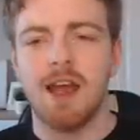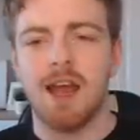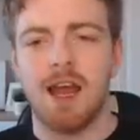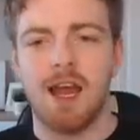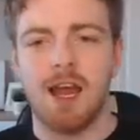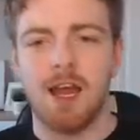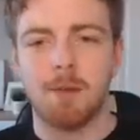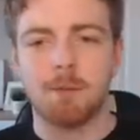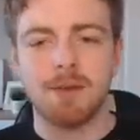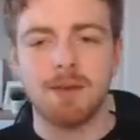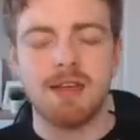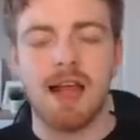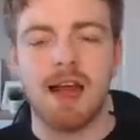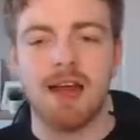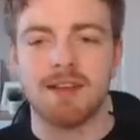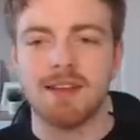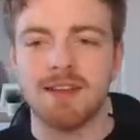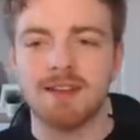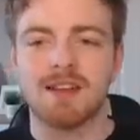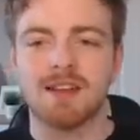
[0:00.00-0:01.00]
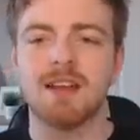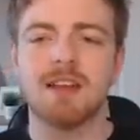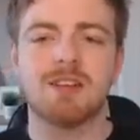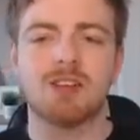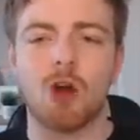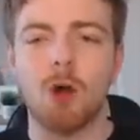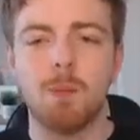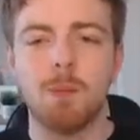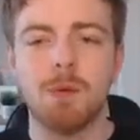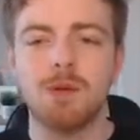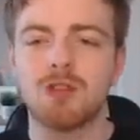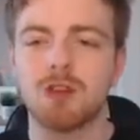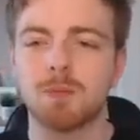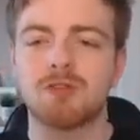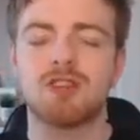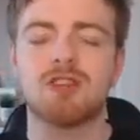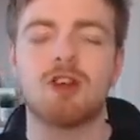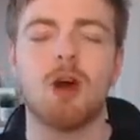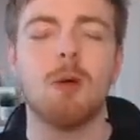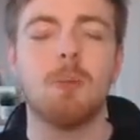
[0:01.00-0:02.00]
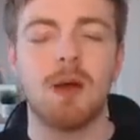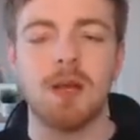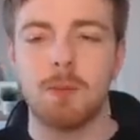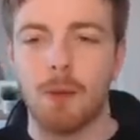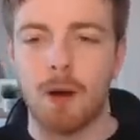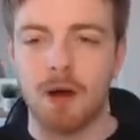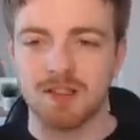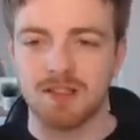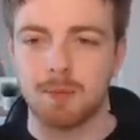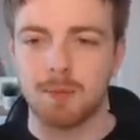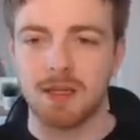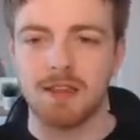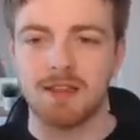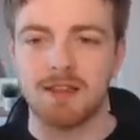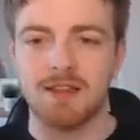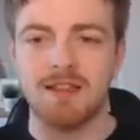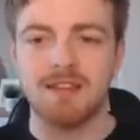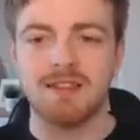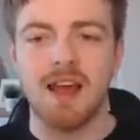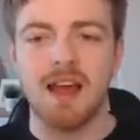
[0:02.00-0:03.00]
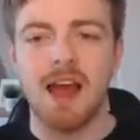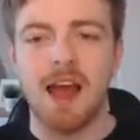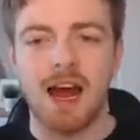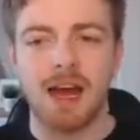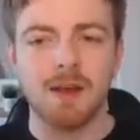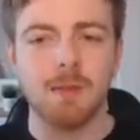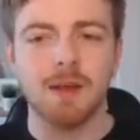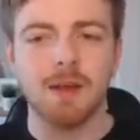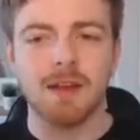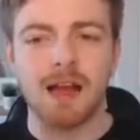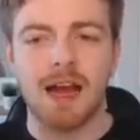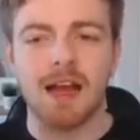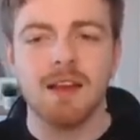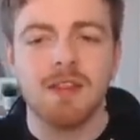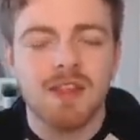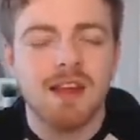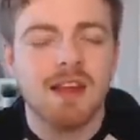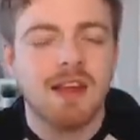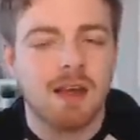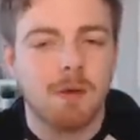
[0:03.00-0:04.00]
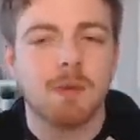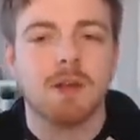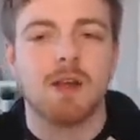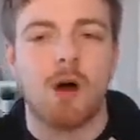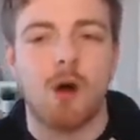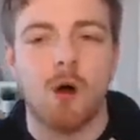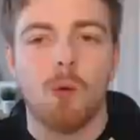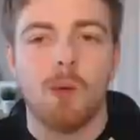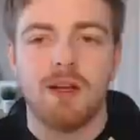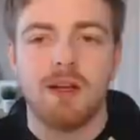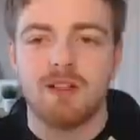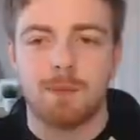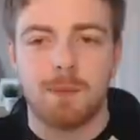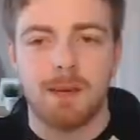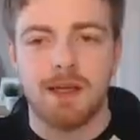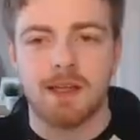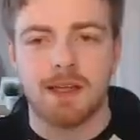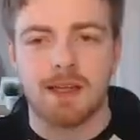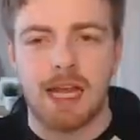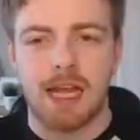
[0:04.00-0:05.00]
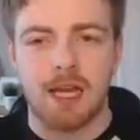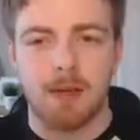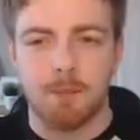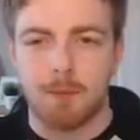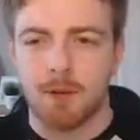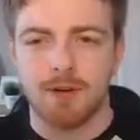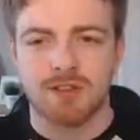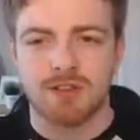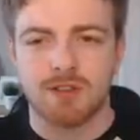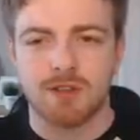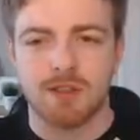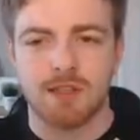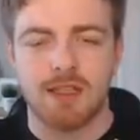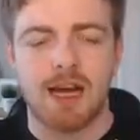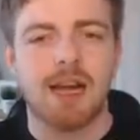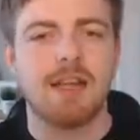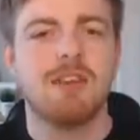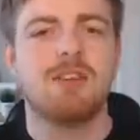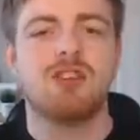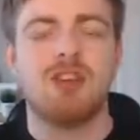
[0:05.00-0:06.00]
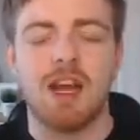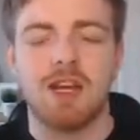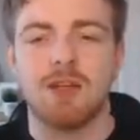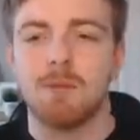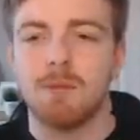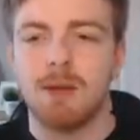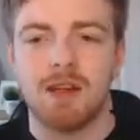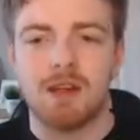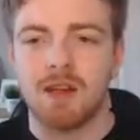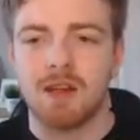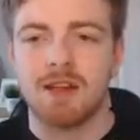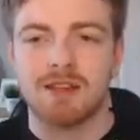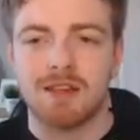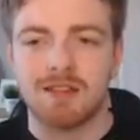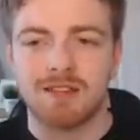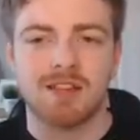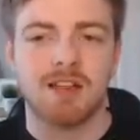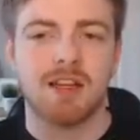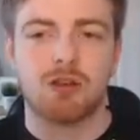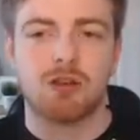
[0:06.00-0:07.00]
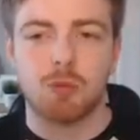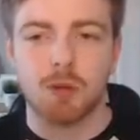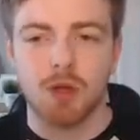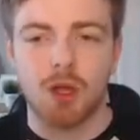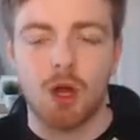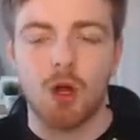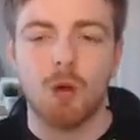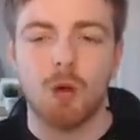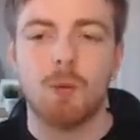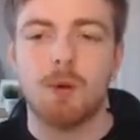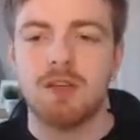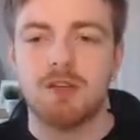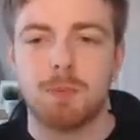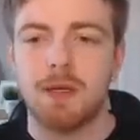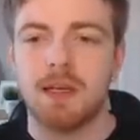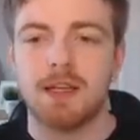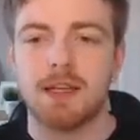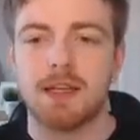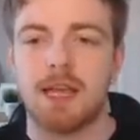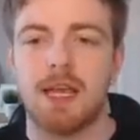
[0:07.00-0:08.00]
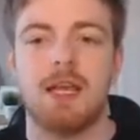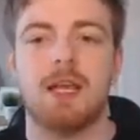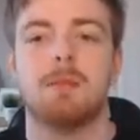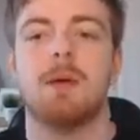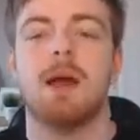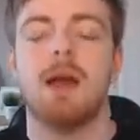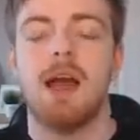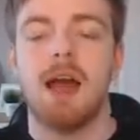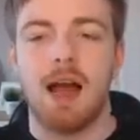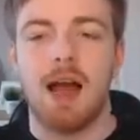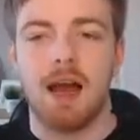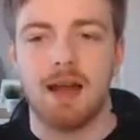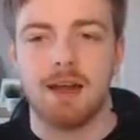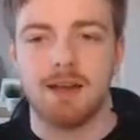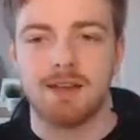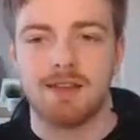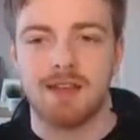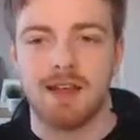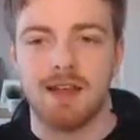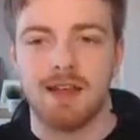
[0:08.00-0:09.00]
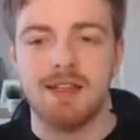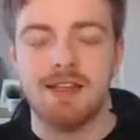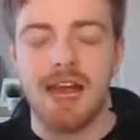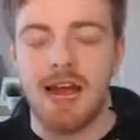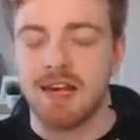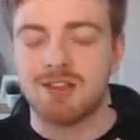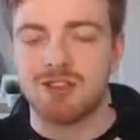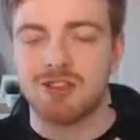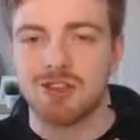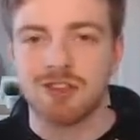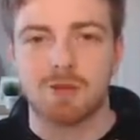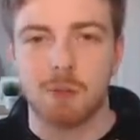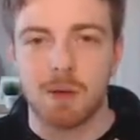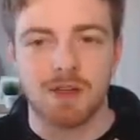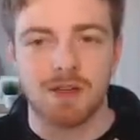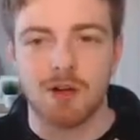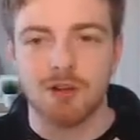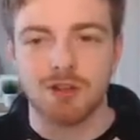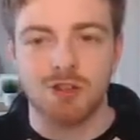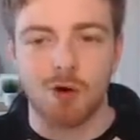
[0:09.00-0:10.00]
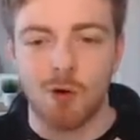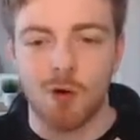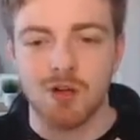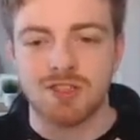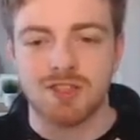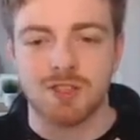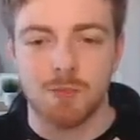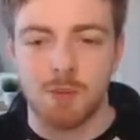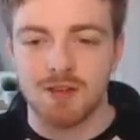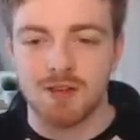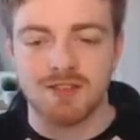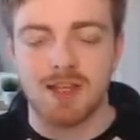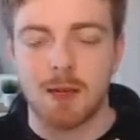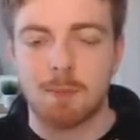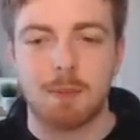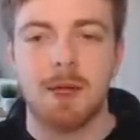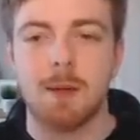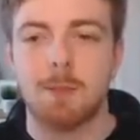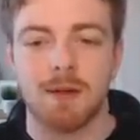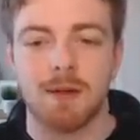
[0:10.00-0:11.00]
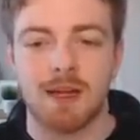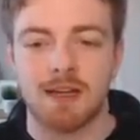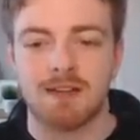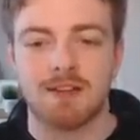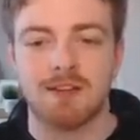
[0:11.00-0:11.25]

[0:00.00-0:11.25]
But yeah, this glitch opens up so many possibilities, and it will, I think it will always be in the game, personally. I genuinely think this glitch will always be in the game, and yeah, it's just one of those awesome ones that people like